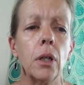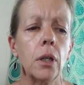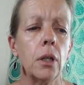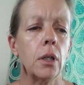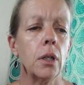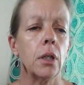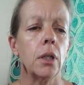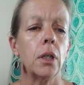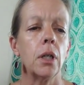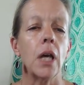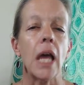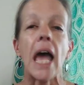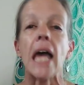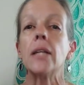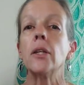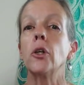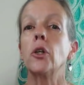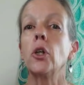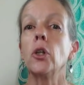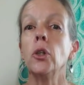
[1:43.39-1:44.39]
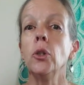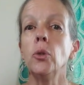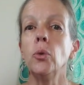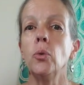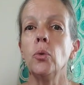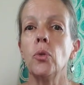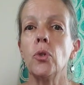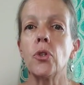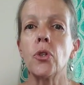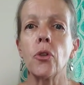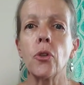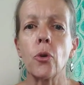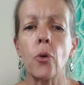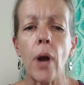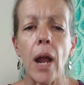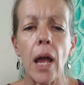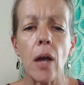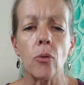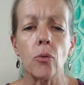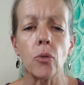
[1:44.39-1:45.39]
and glued to the ground.